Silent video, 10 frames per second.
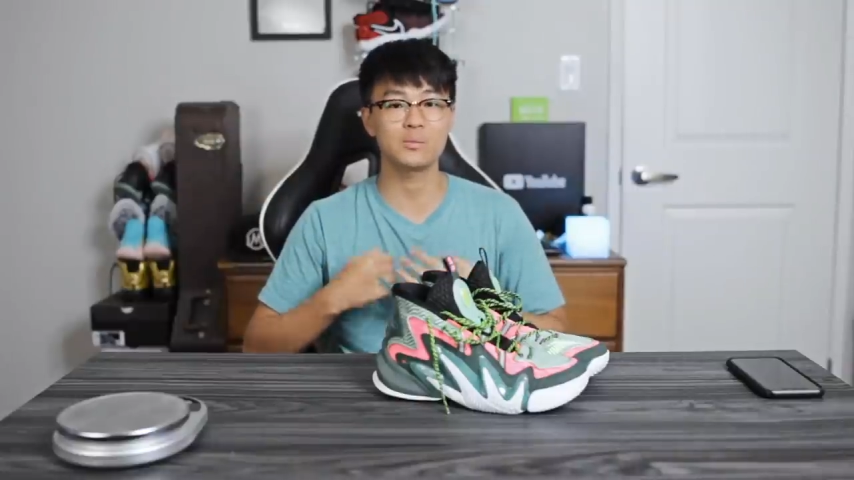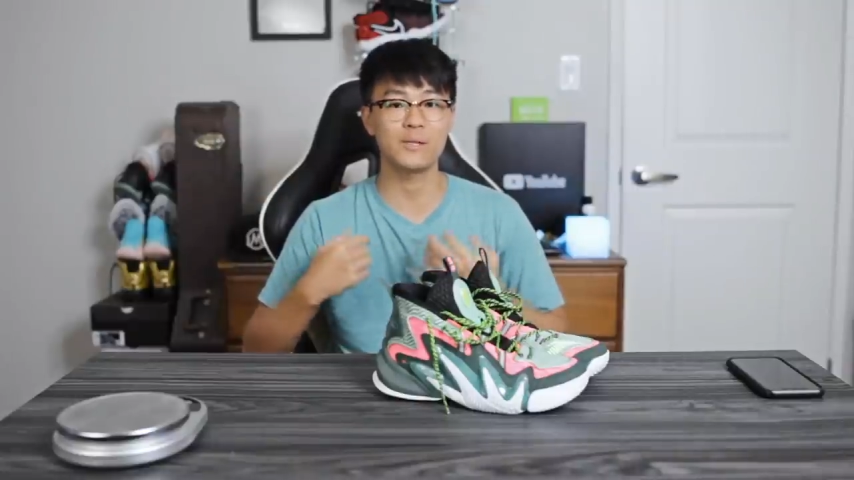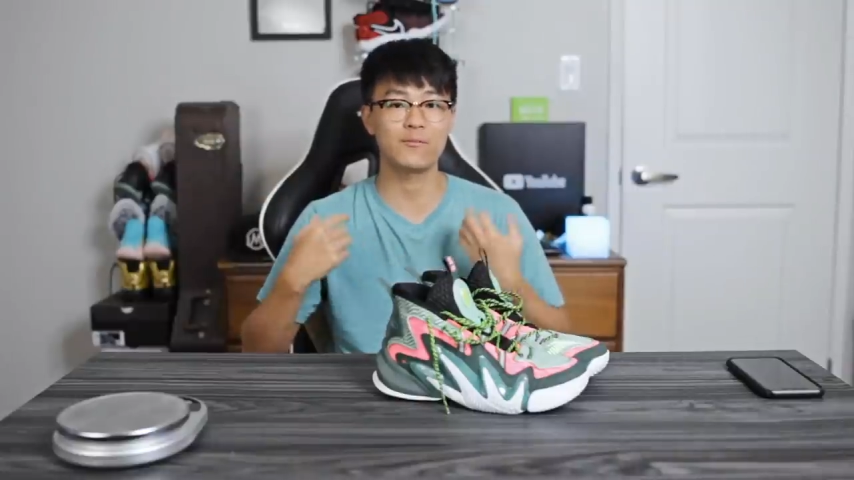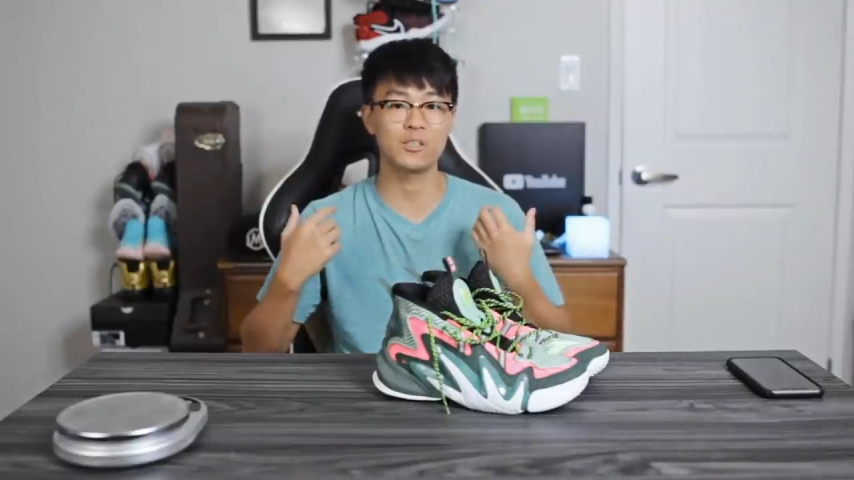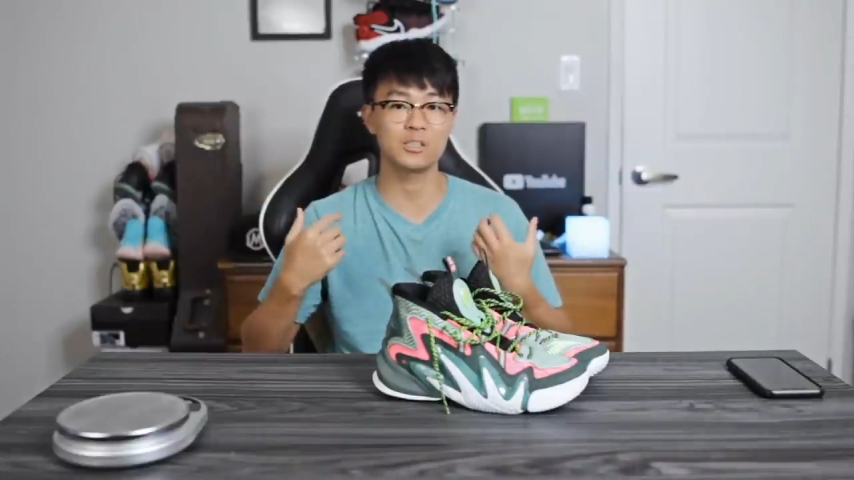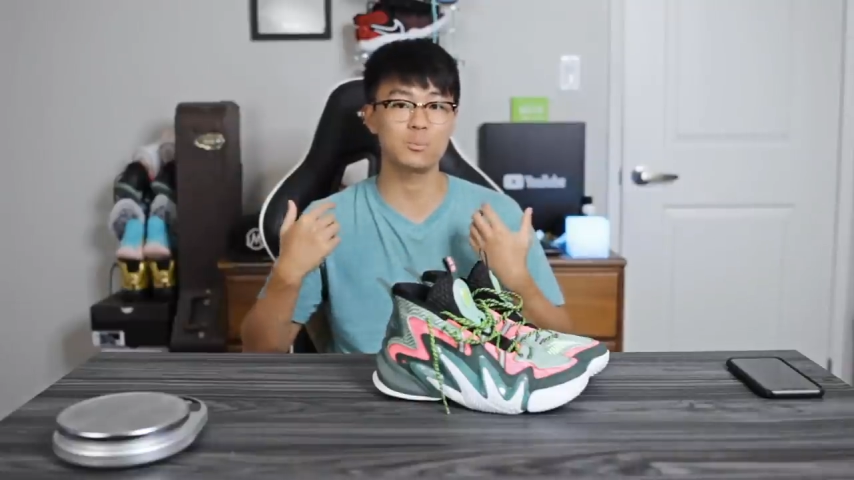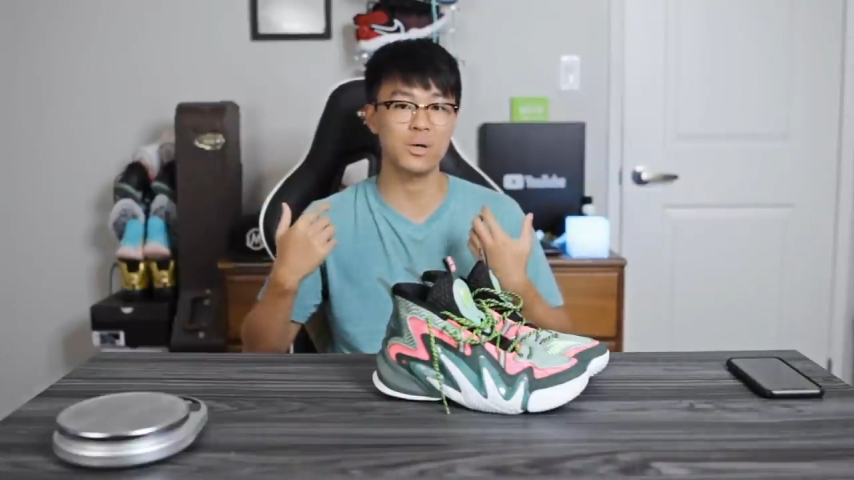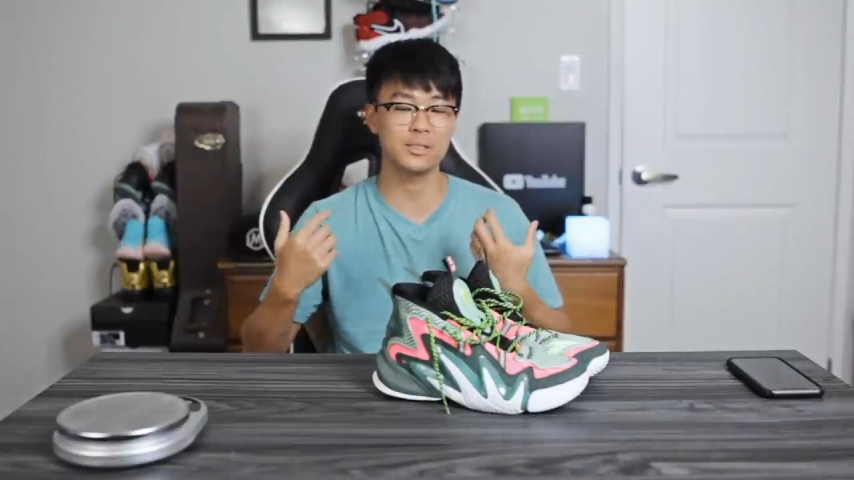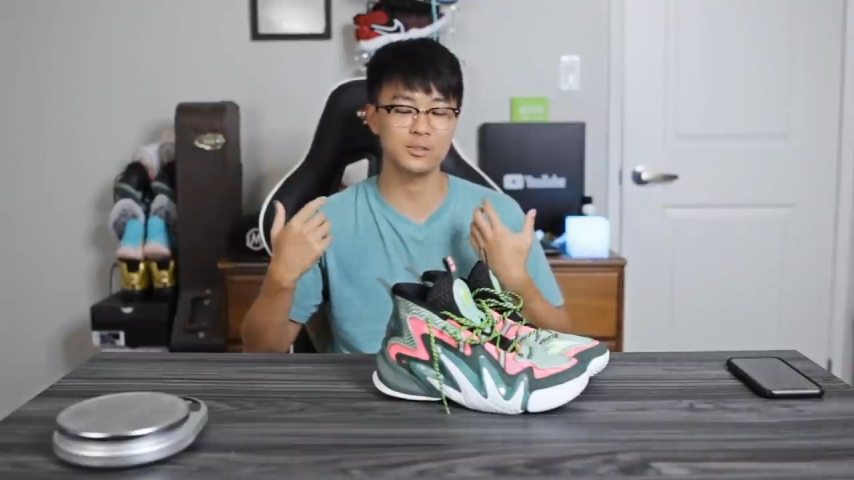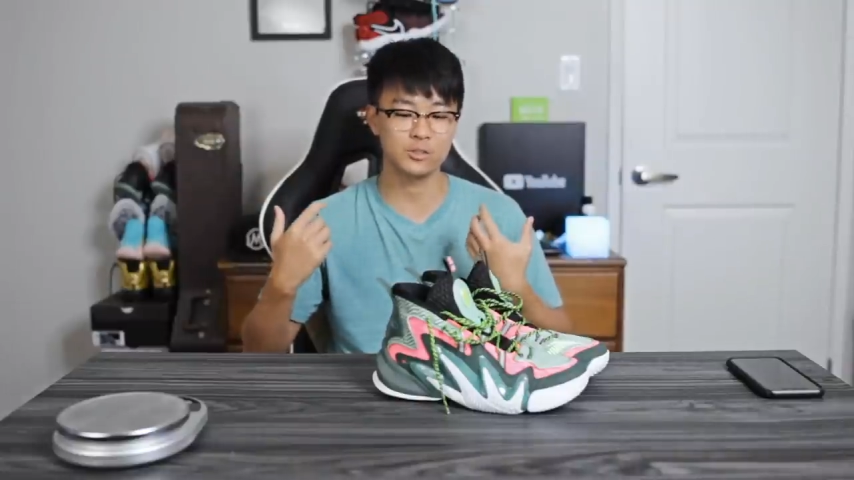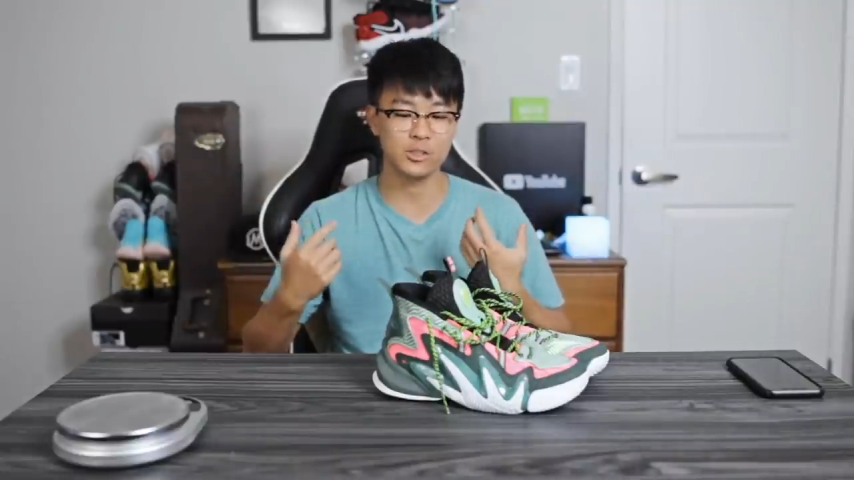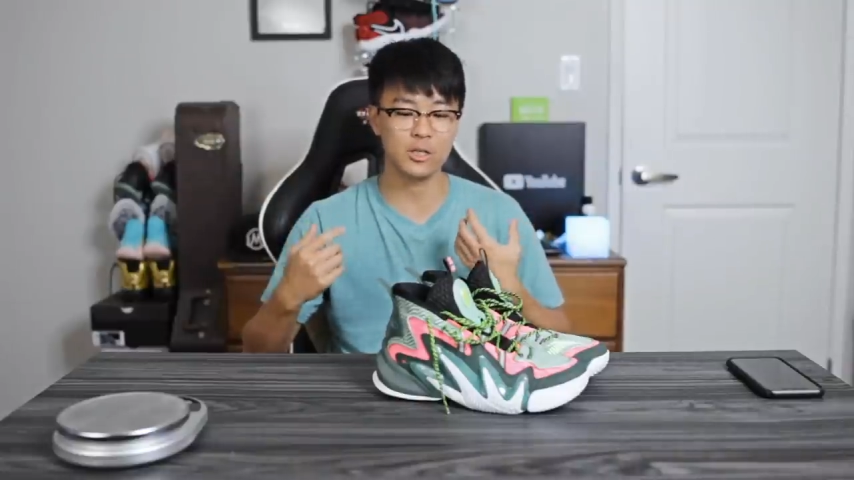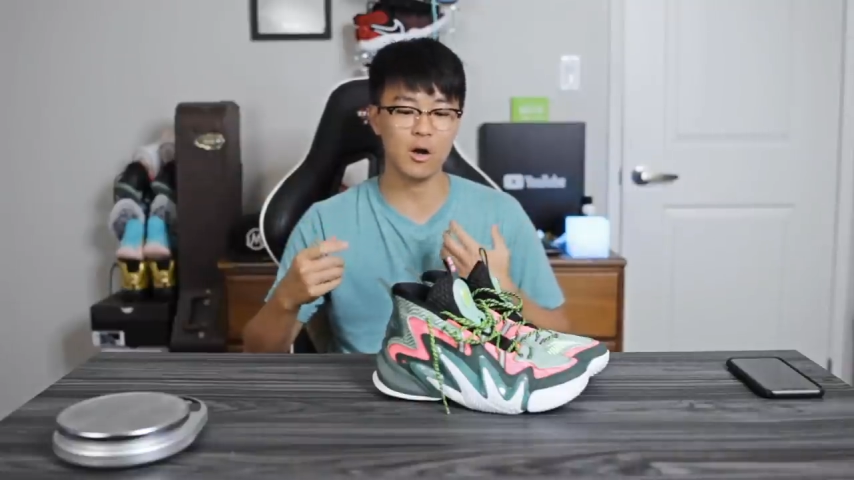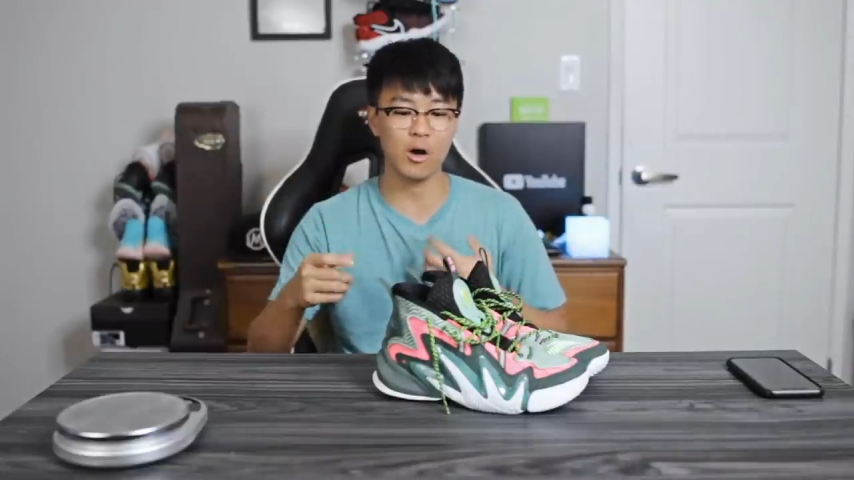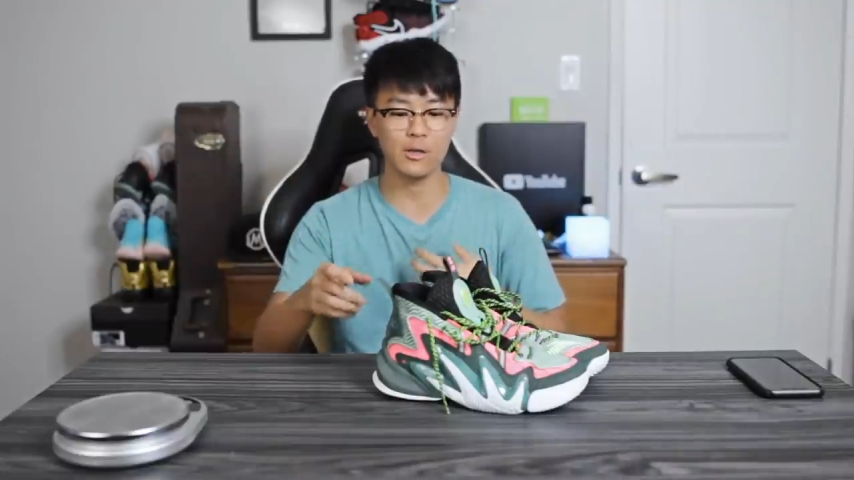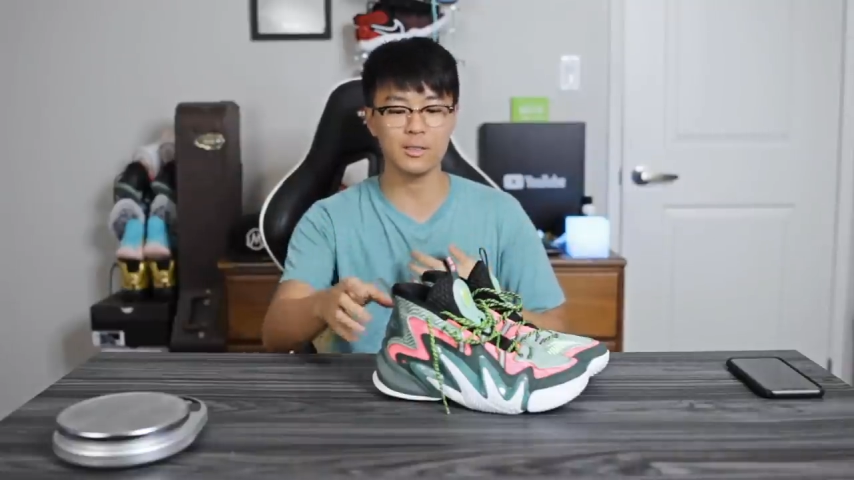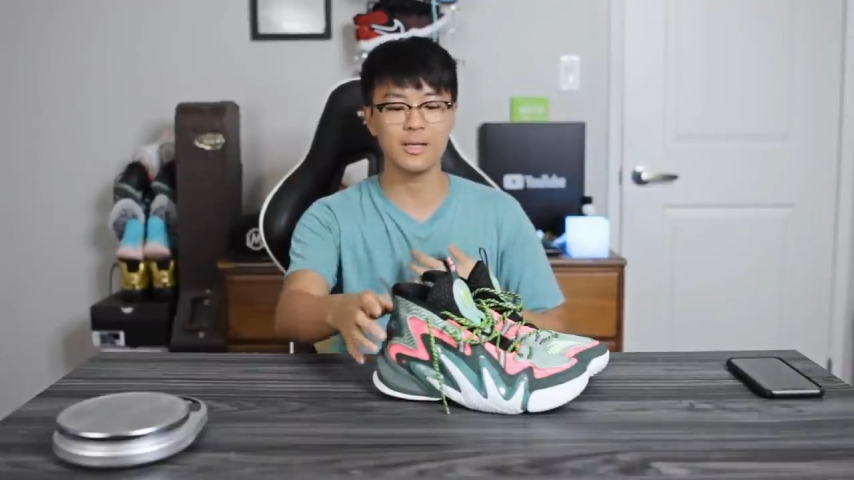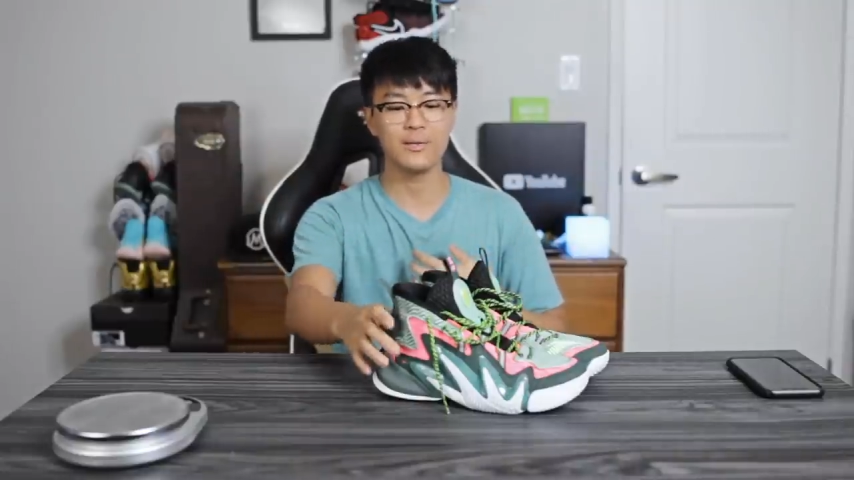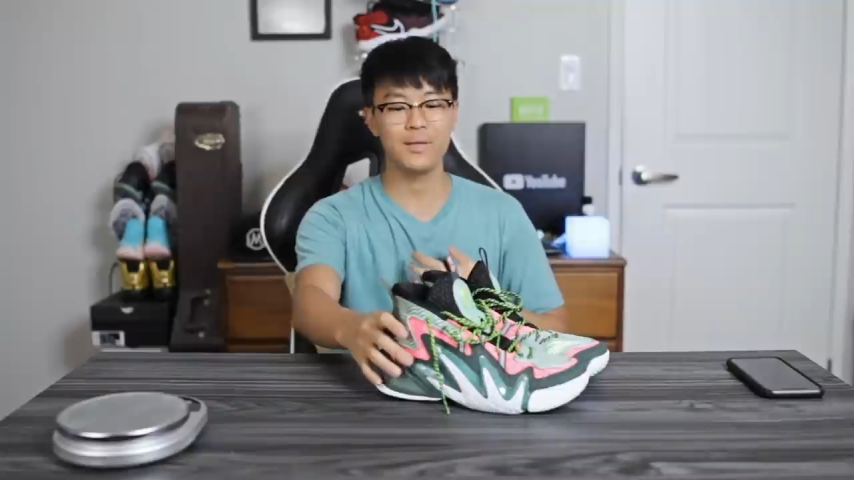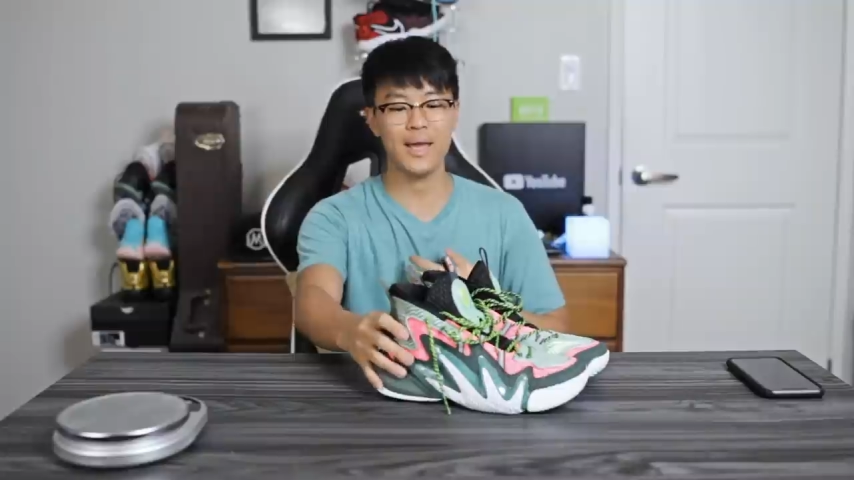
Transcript: my first impressions look on the